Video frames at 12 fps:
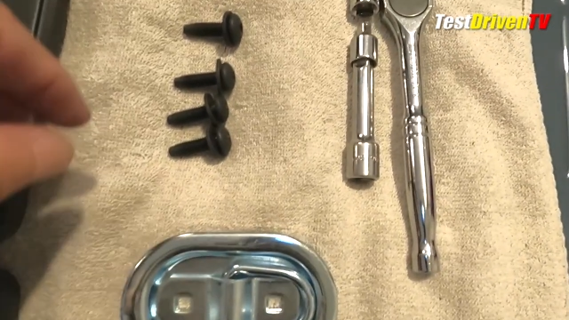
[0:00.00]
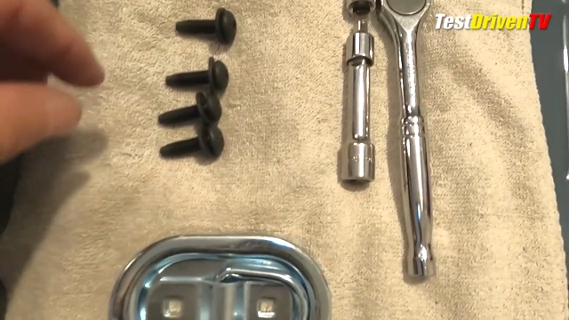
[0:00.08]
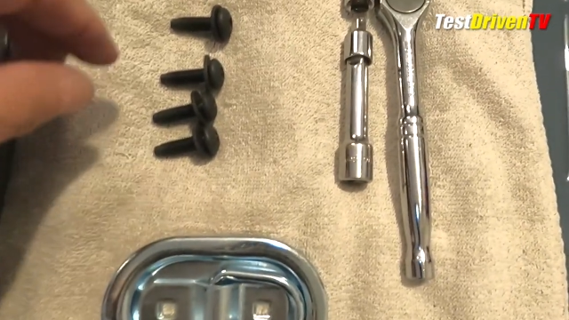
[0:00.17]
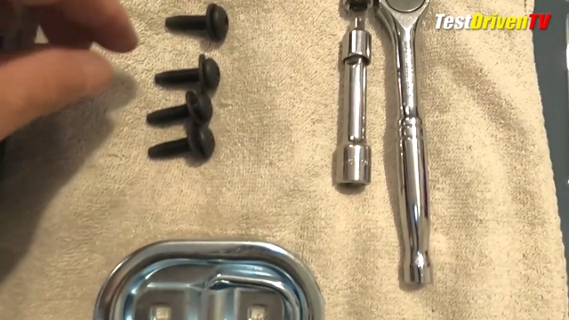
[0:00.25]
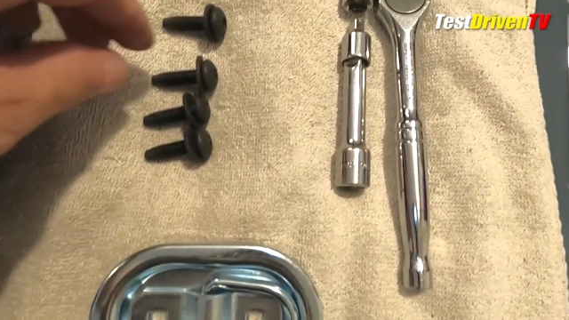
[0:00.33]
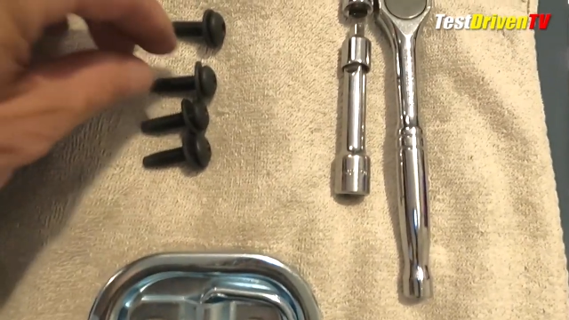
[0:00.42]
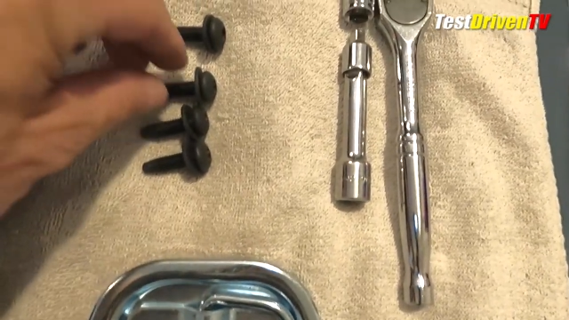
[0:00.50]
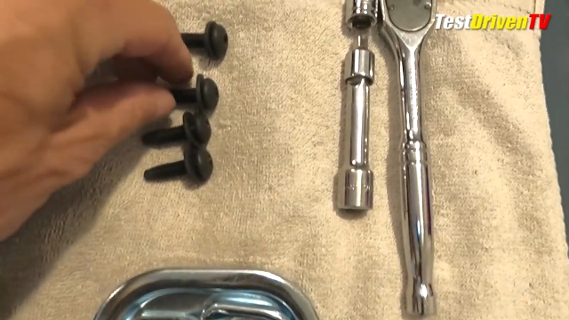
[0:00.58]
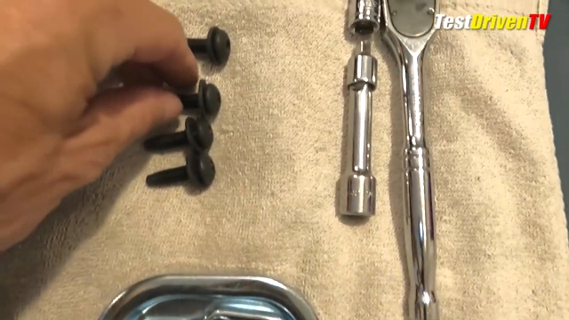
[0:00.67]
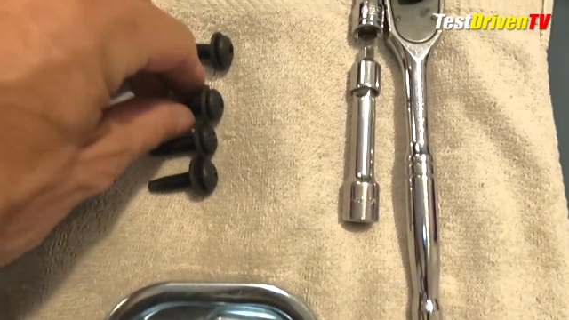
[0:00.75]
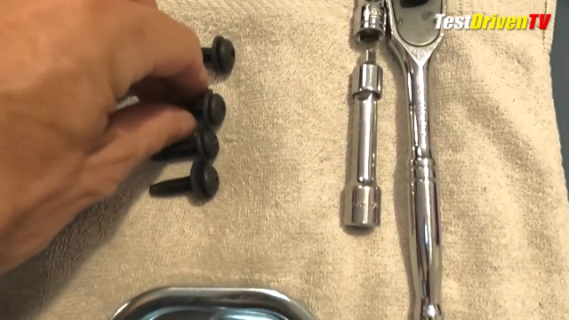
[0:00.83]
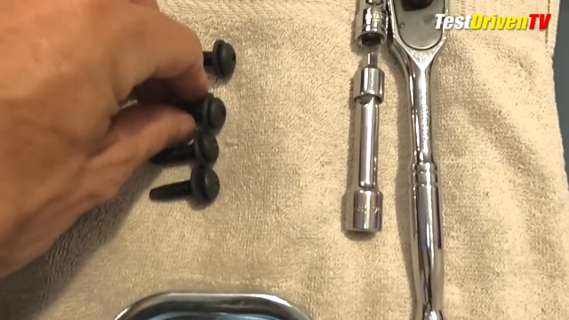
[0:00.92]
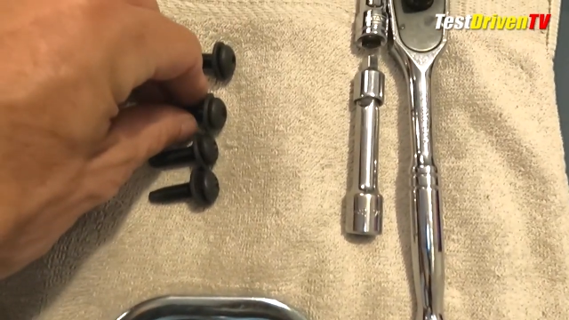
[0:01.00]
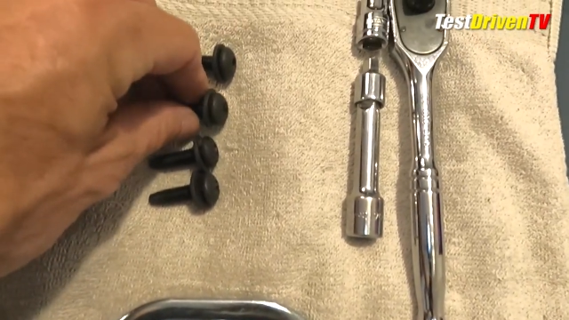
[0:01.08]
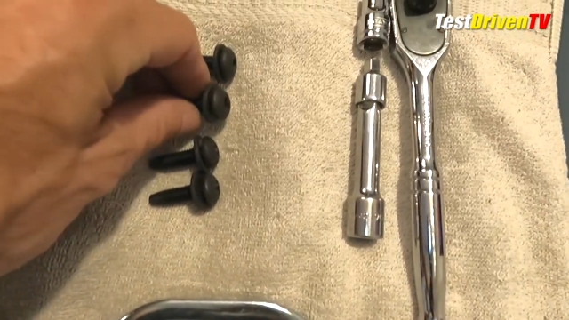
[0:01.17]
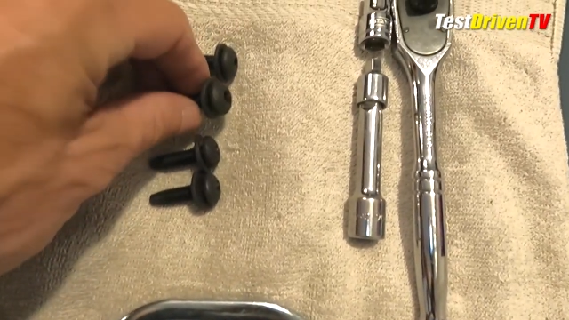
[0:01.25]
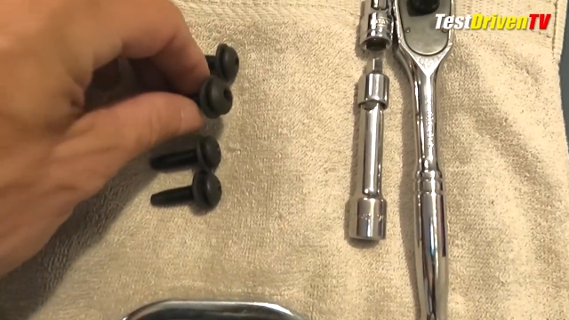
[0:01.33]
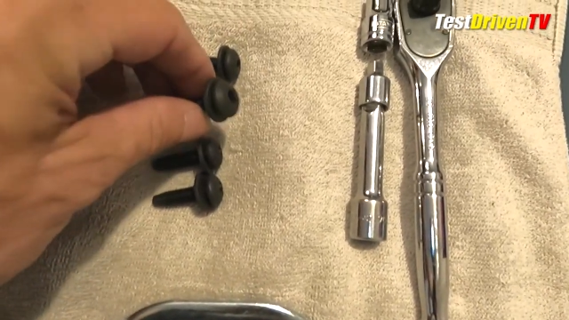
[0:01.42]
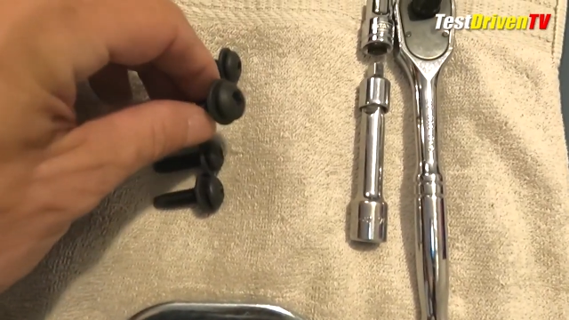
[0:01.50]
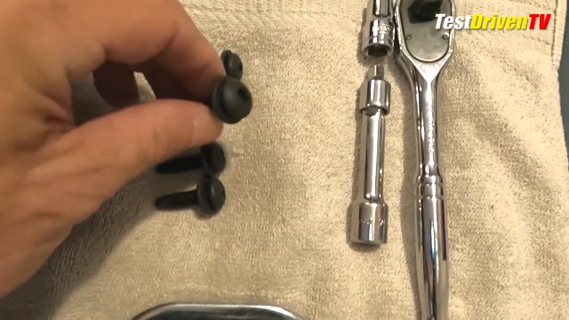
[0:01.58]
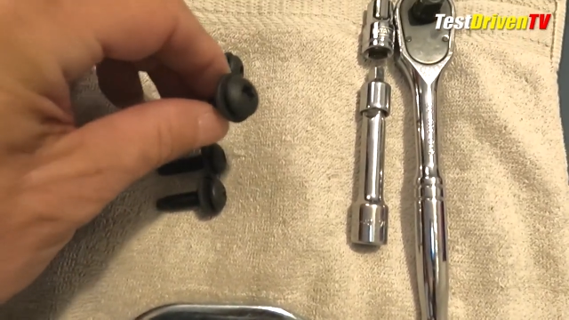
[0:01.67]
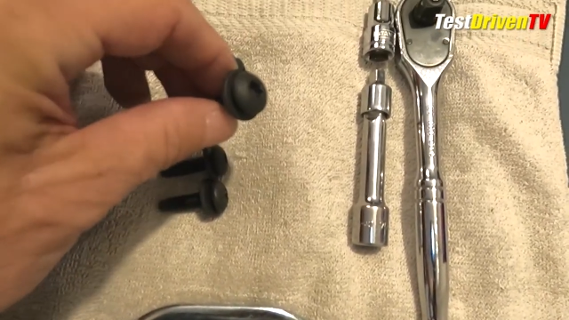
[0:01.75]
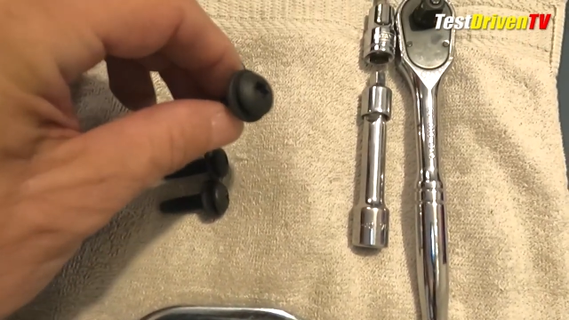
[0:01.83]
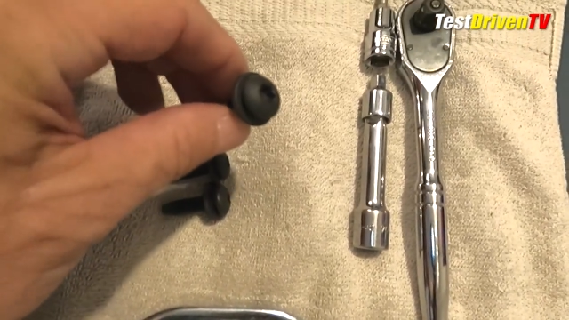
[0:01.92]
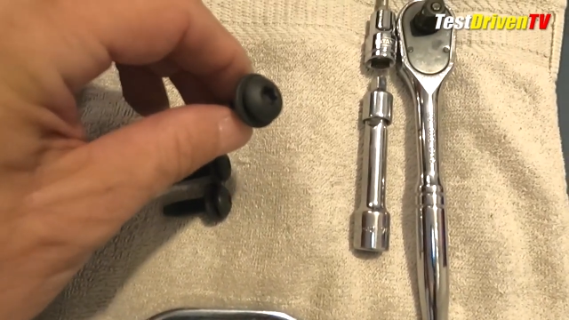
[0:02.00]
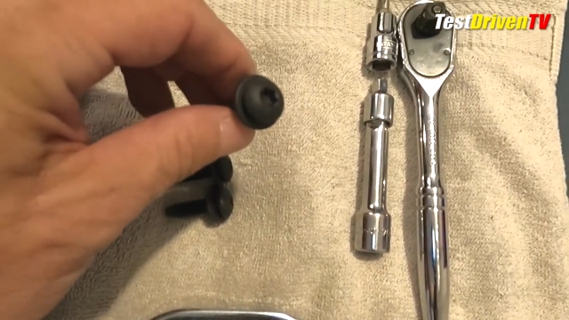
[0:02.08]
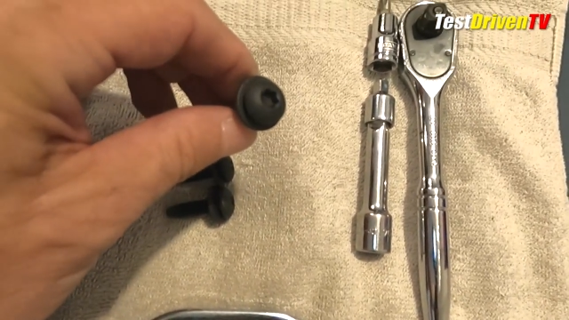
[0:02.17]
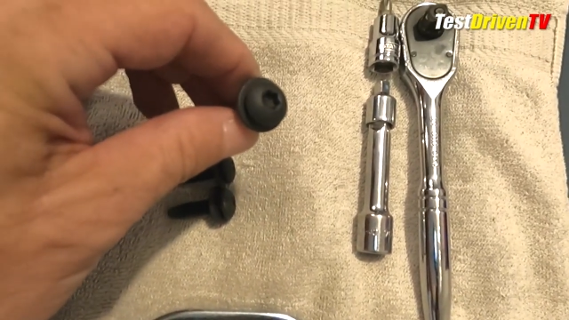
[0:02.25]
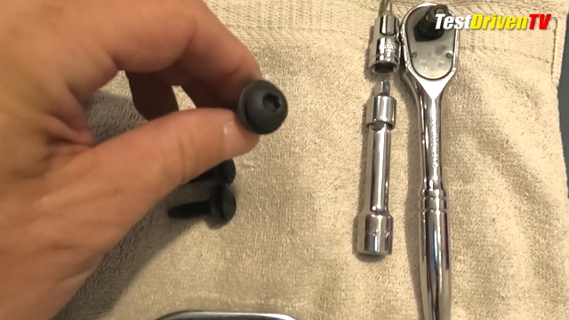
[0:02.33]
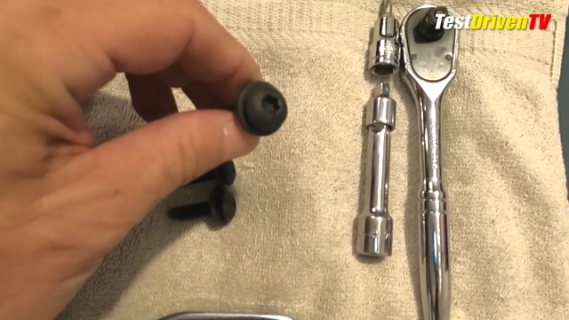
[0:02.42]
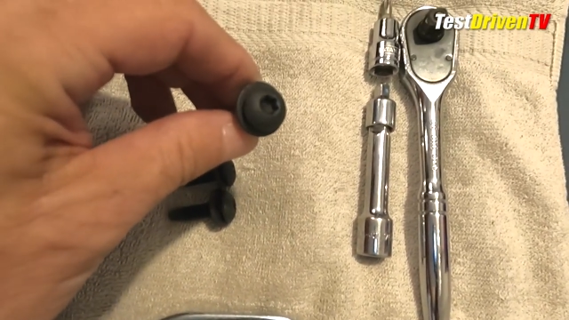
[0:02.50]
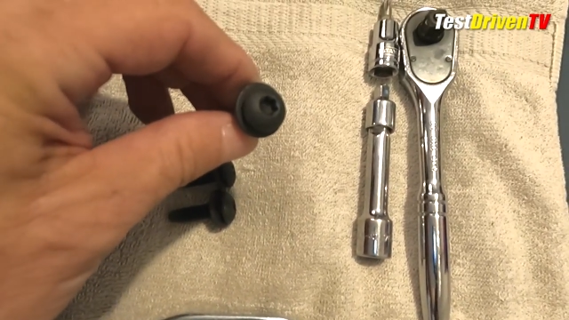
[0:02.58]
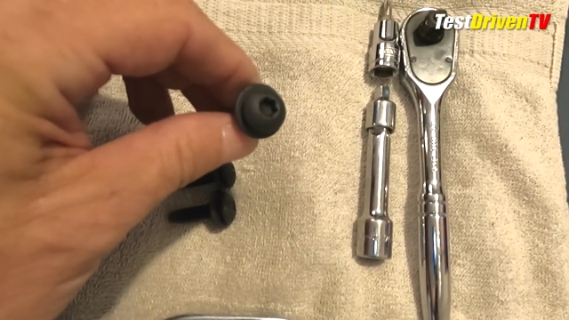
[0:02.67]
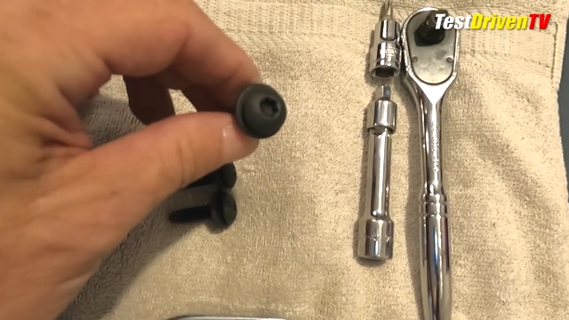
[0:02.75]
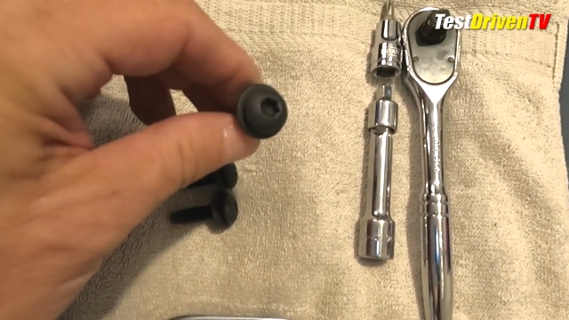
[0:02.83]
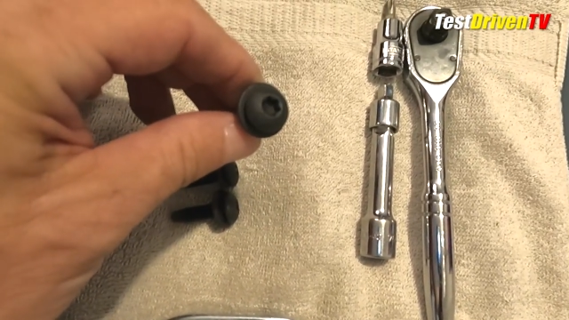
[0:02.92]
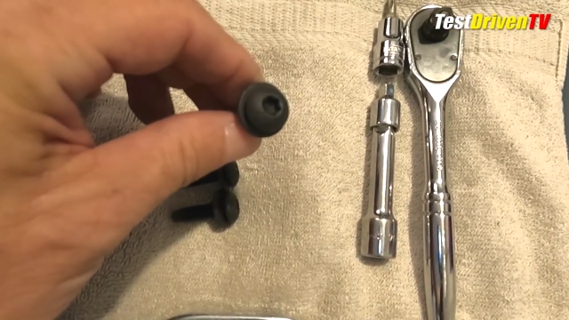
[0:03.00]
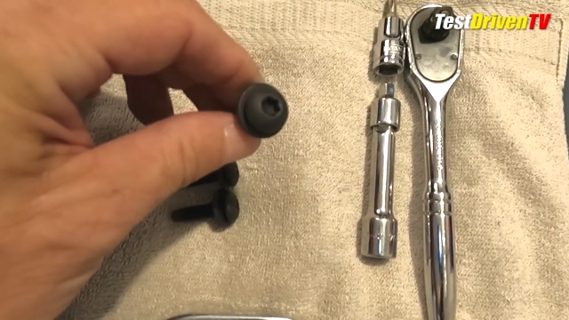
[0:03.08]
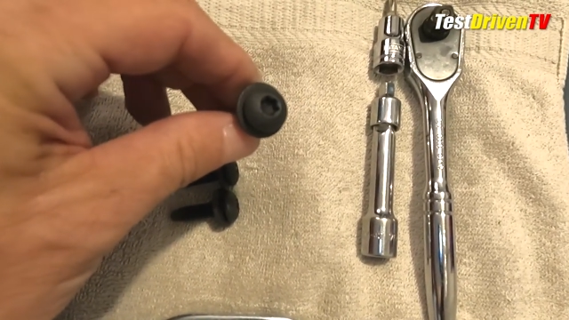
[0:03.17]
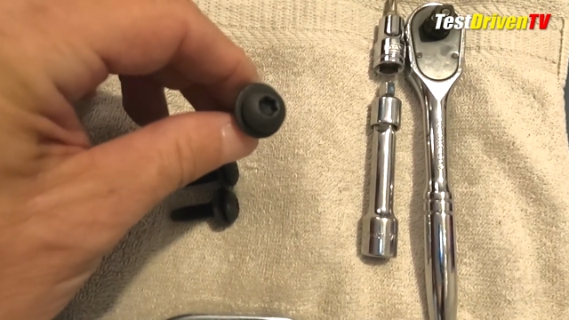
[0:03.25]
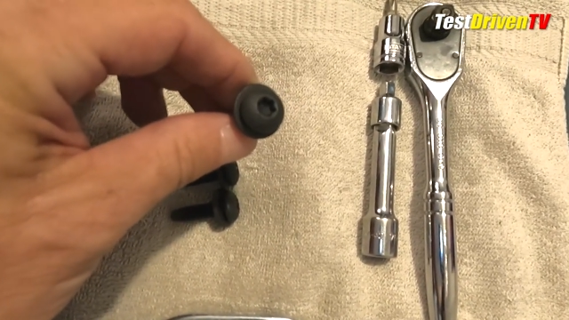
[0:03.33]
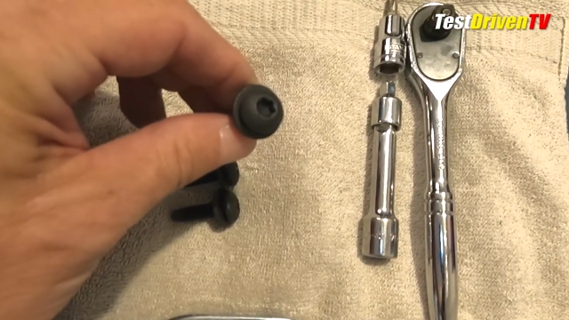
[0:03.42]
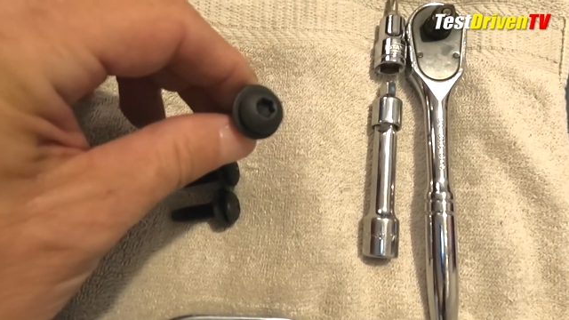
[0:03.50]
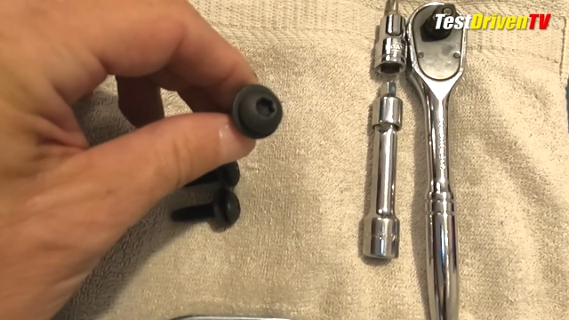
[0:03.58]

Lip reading: Nobody's mouth can be seen.